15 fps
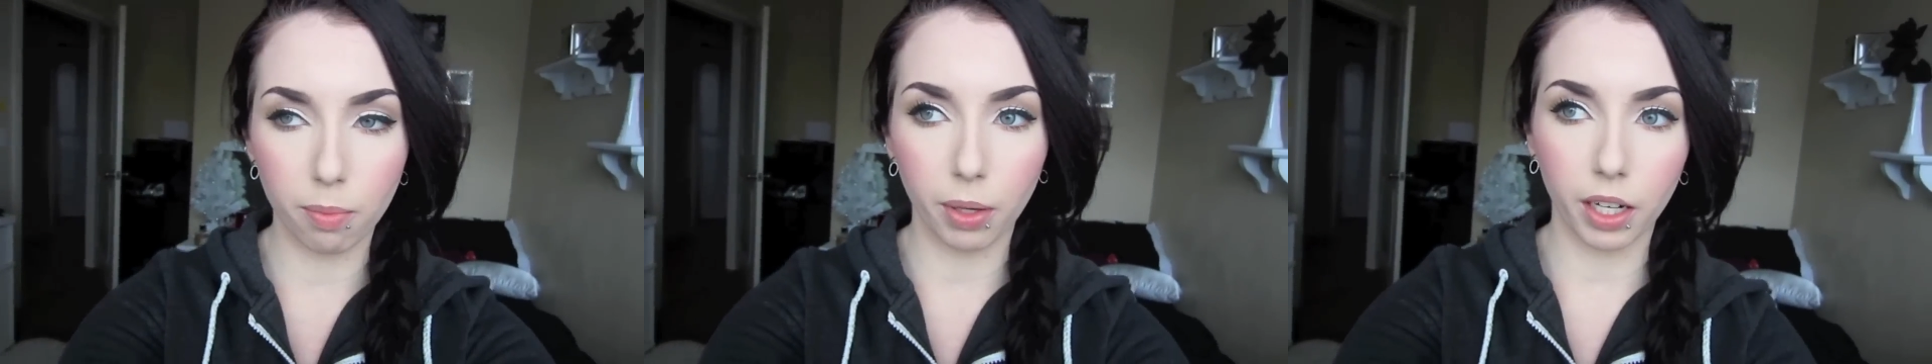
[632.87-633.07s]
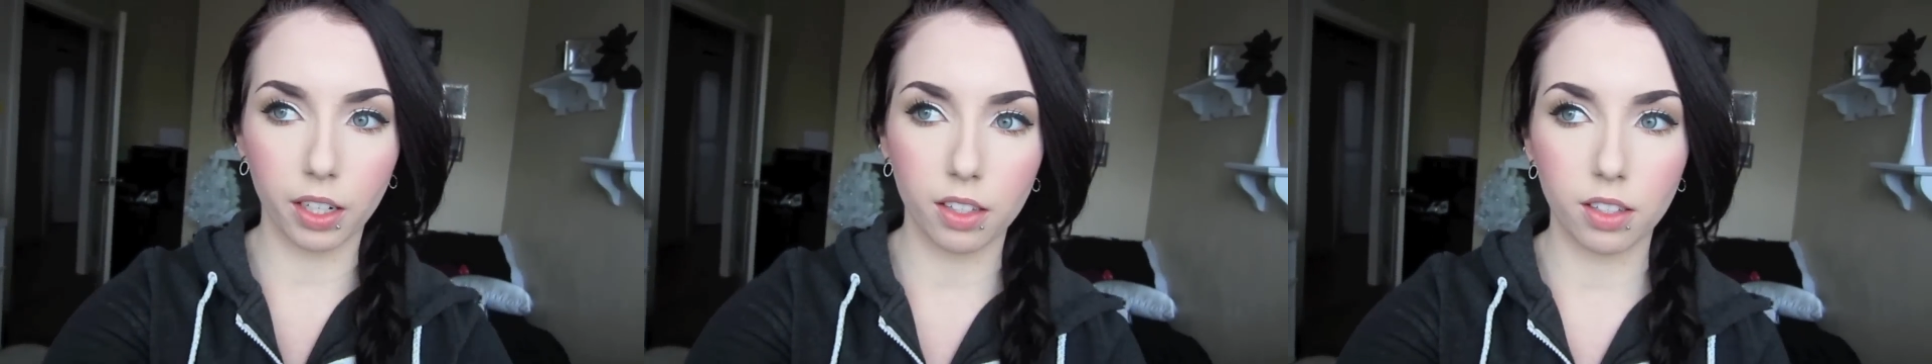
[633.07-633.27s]

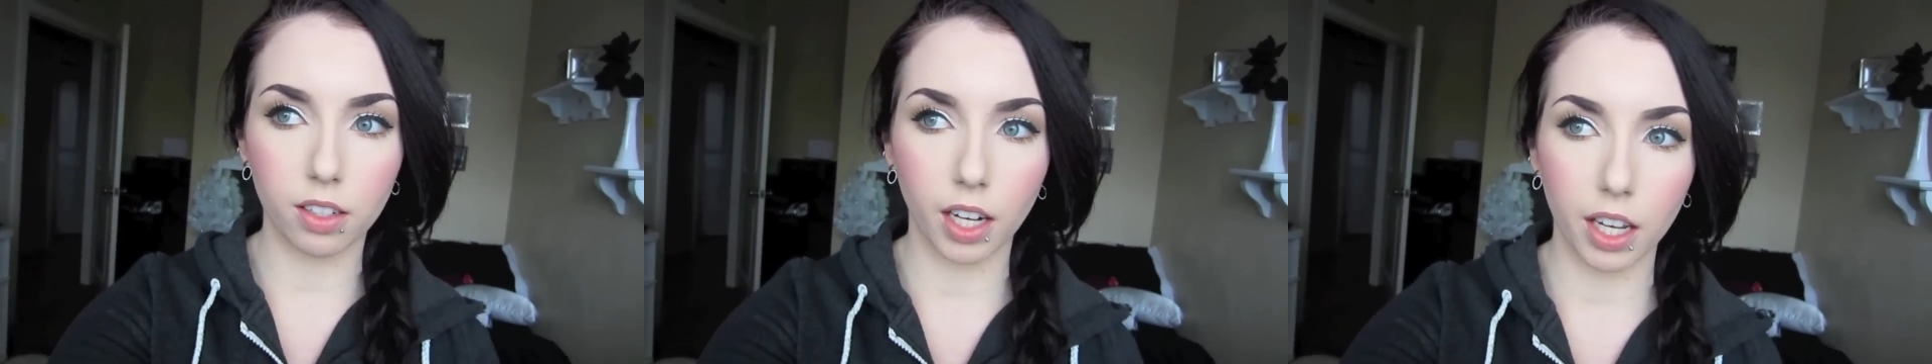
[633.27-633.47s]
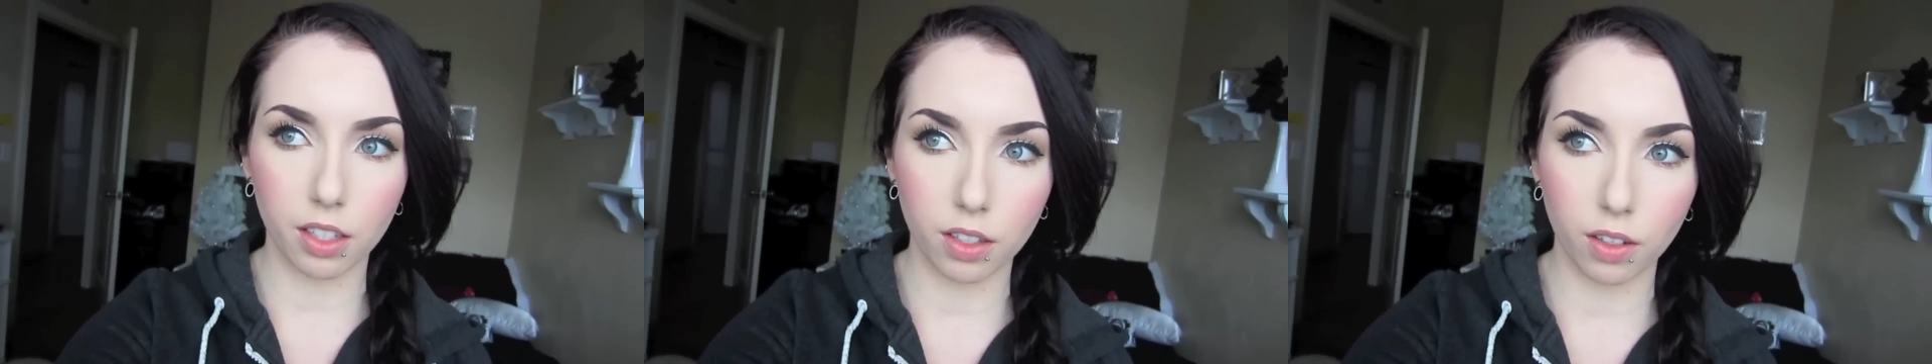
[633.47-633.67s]
but it's
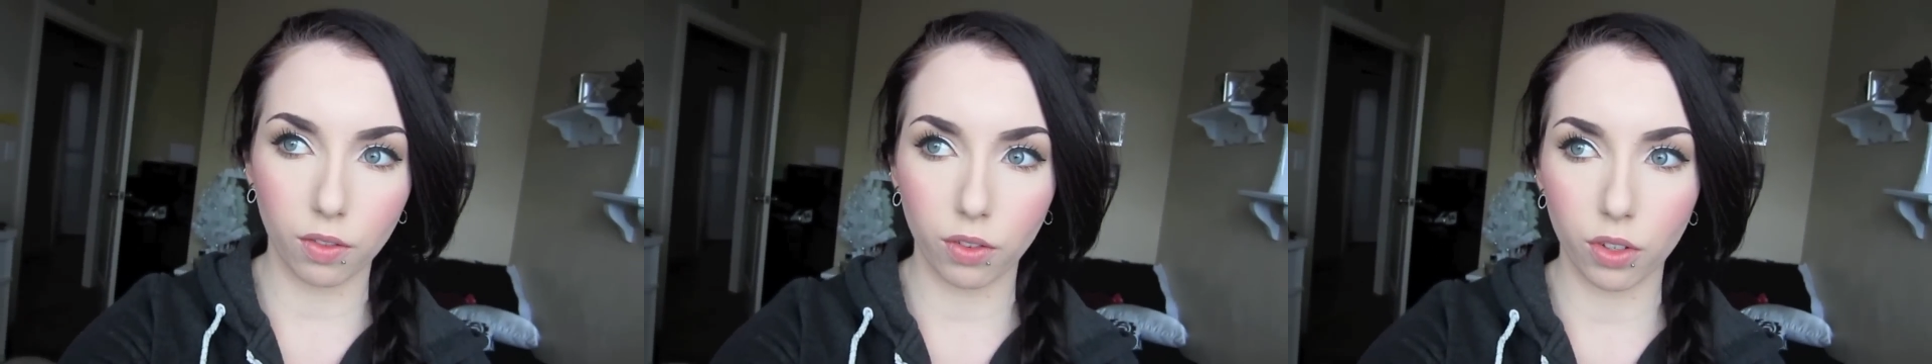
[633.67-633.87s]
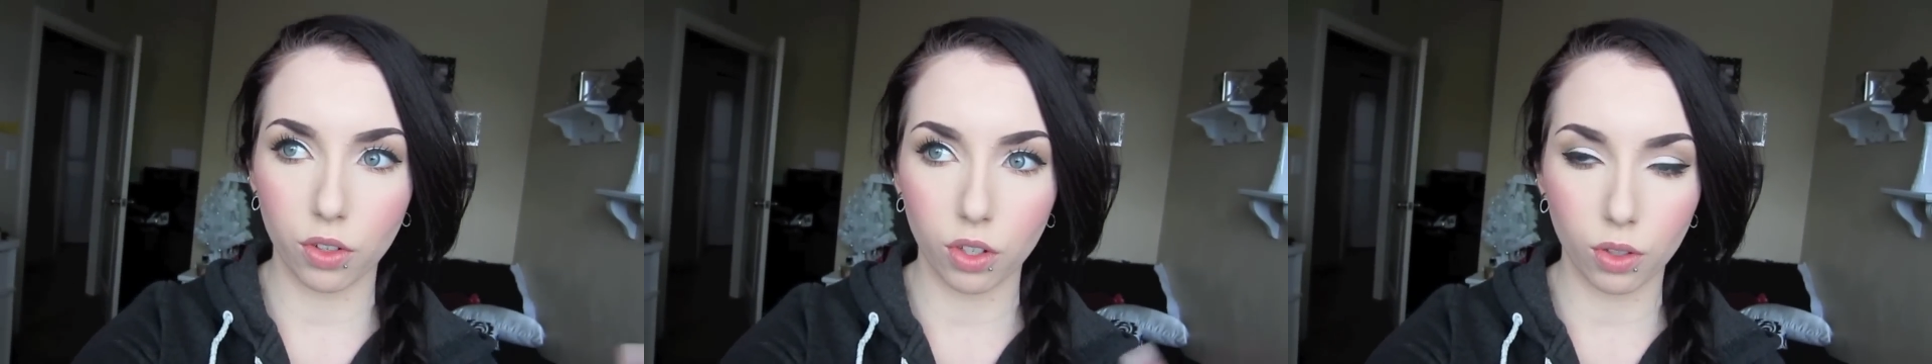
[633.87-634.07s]
nice
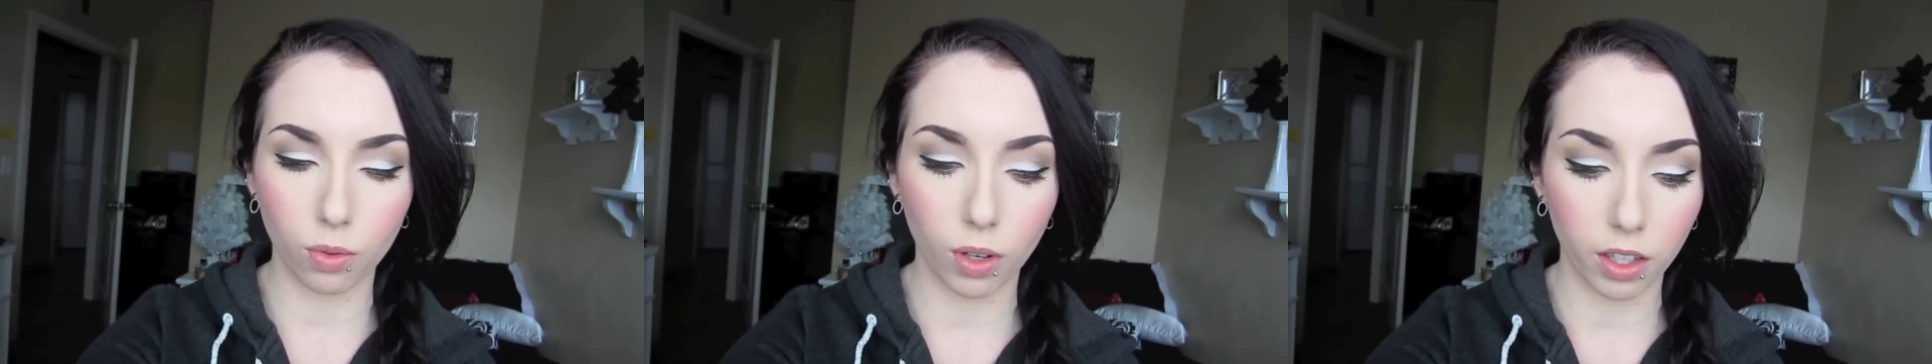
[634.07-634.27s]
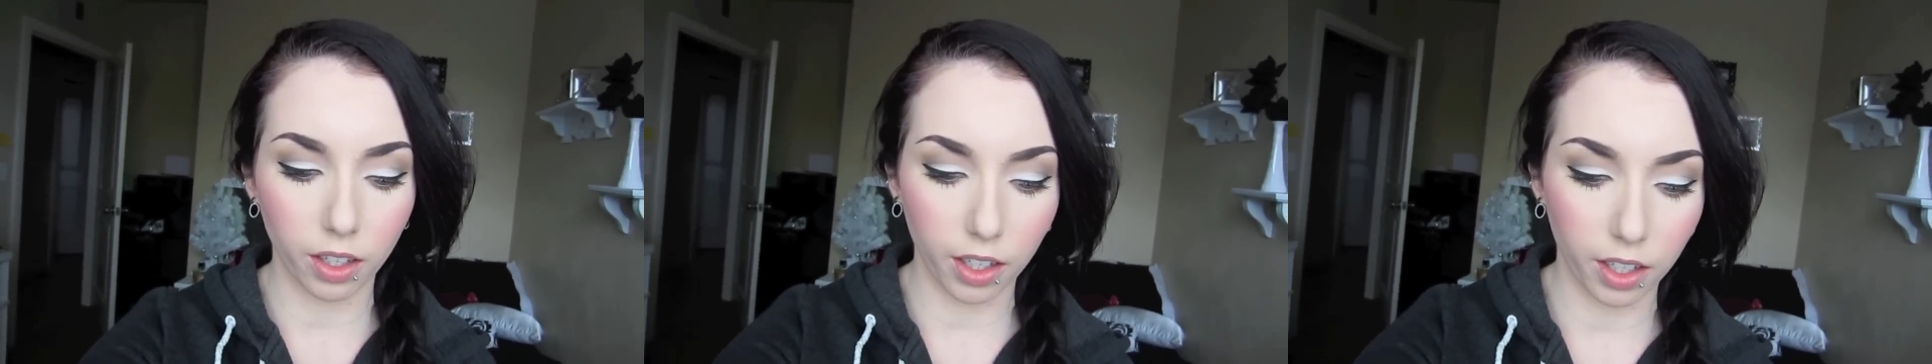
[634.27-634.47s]
if you just
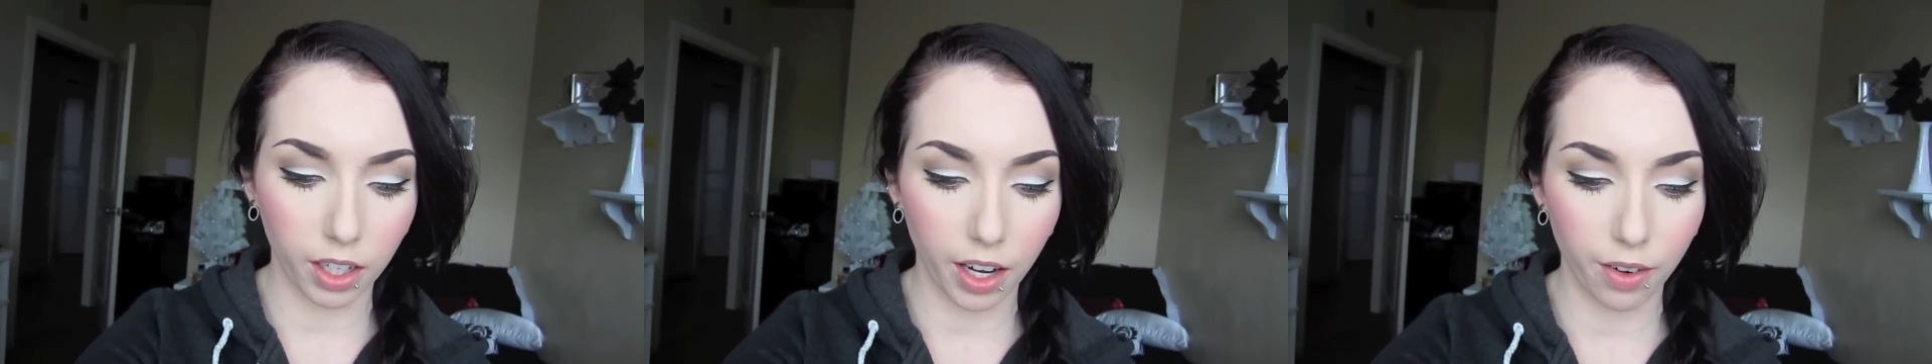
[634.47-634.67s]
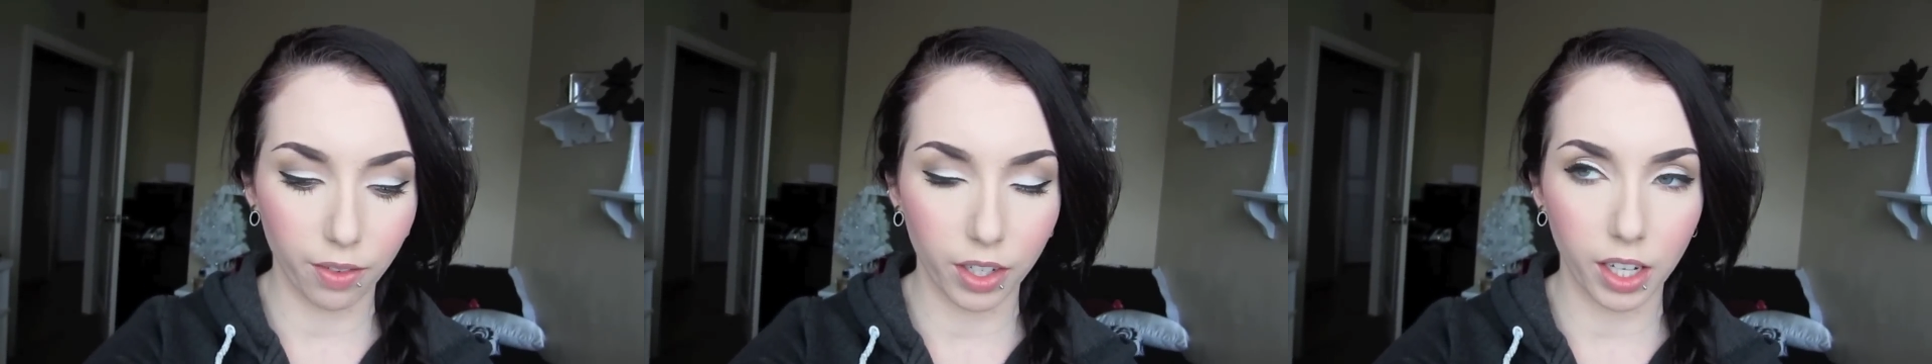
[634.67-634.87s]
want like
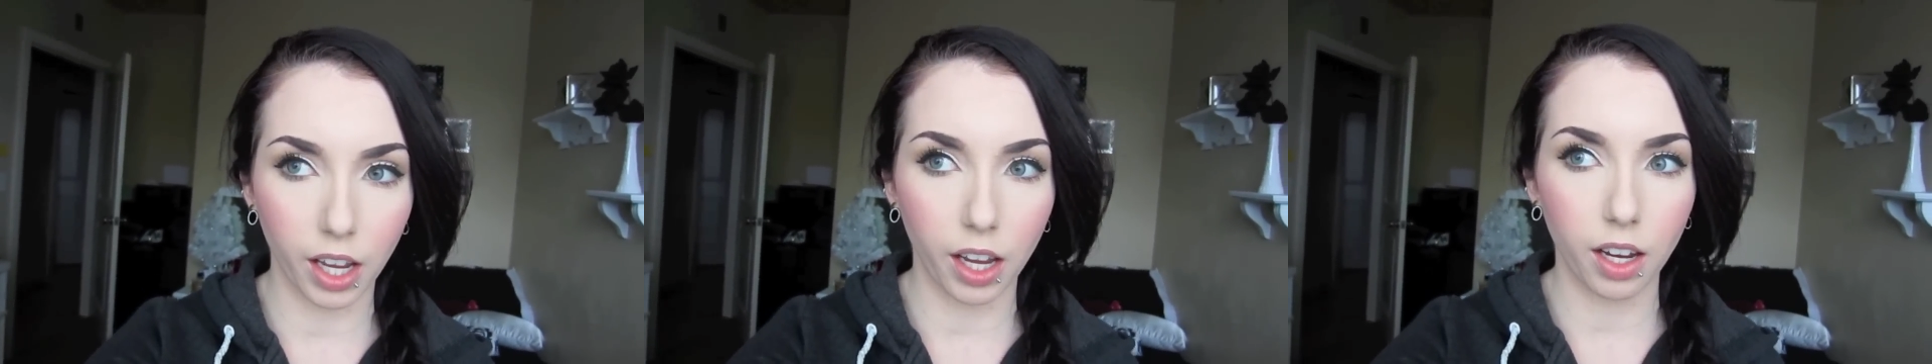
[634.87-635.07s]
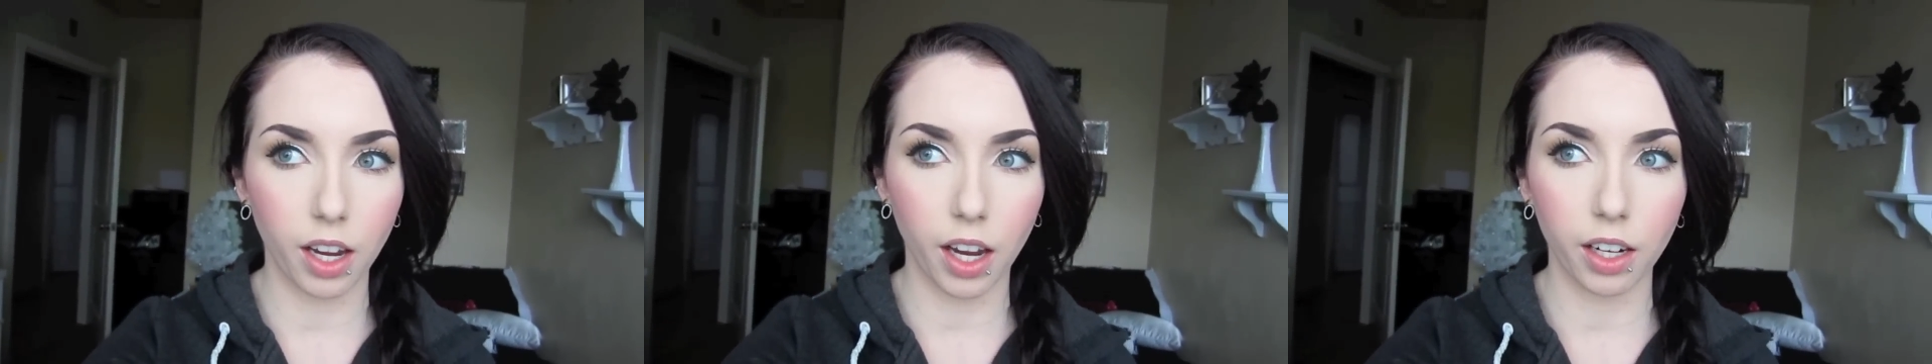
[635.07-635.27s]
an
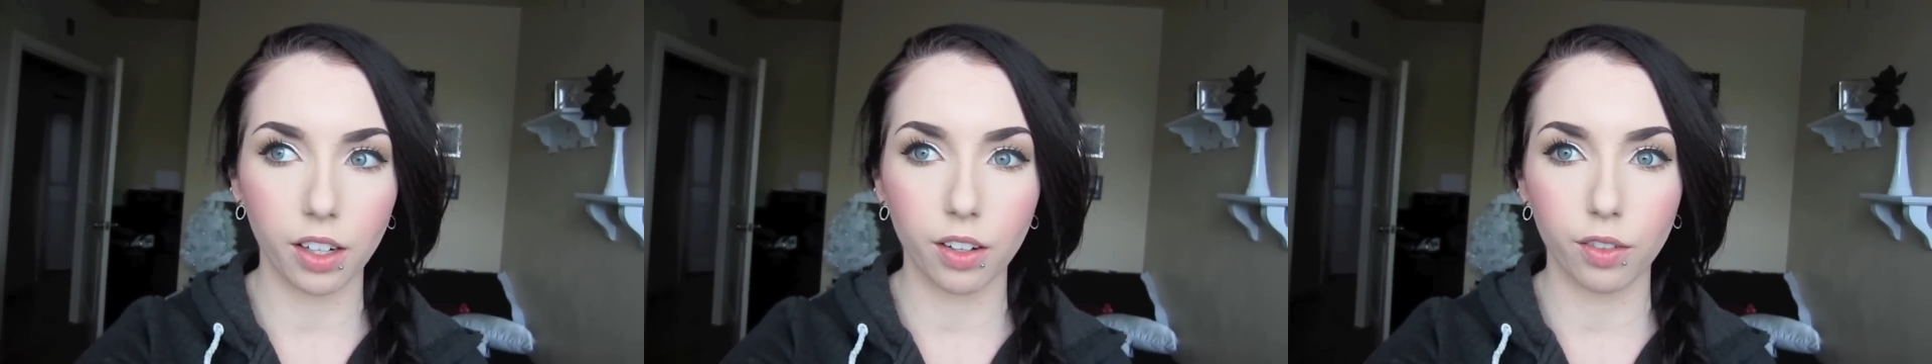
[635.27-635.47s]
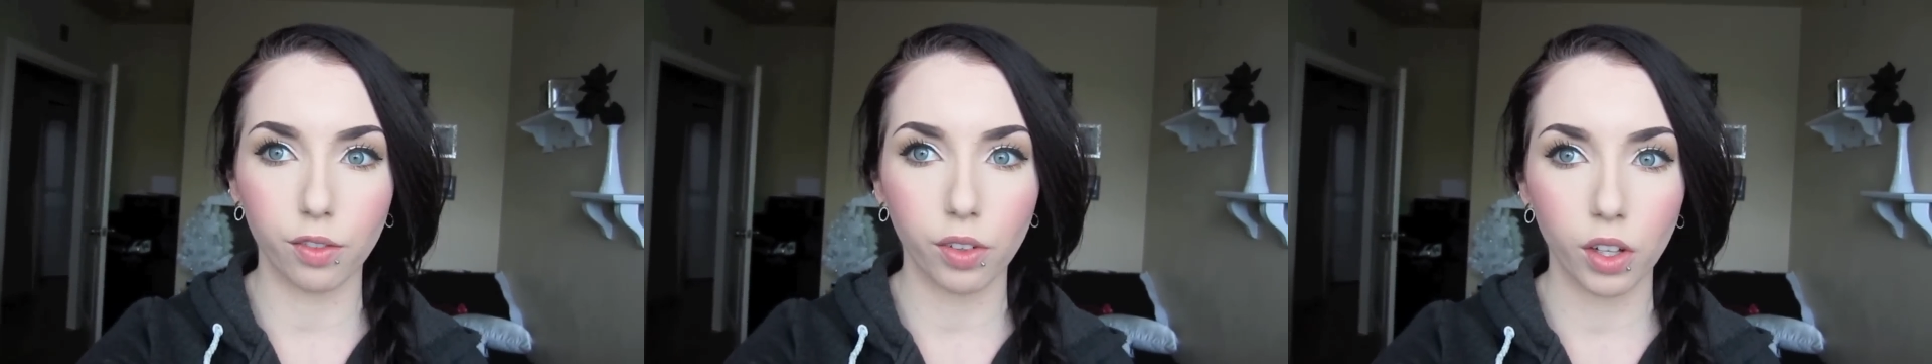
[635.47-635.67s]
everyday
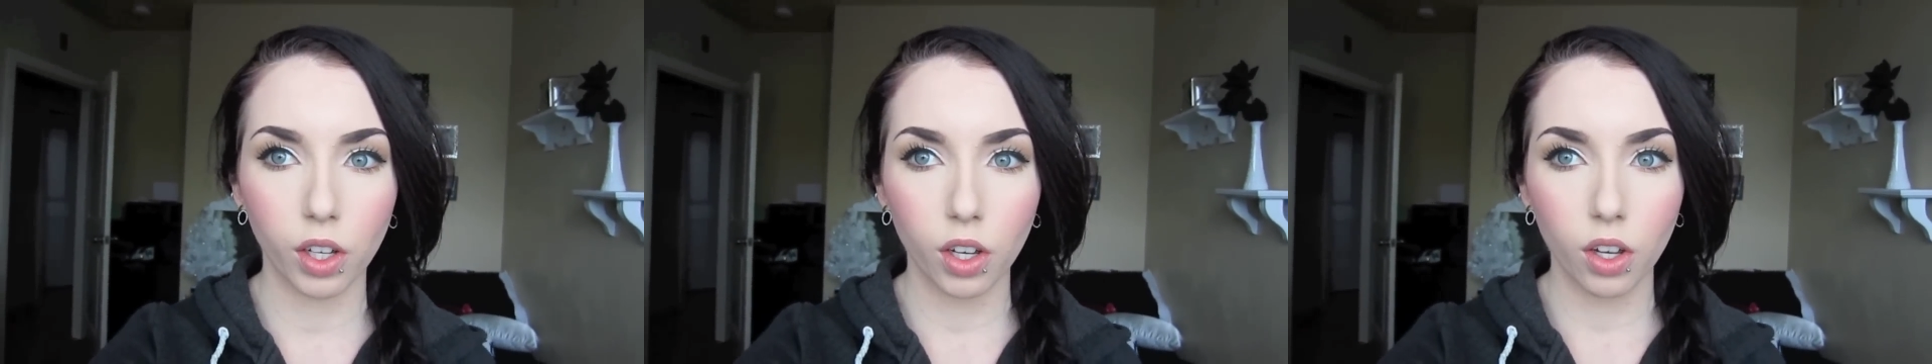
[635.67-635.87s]
kind of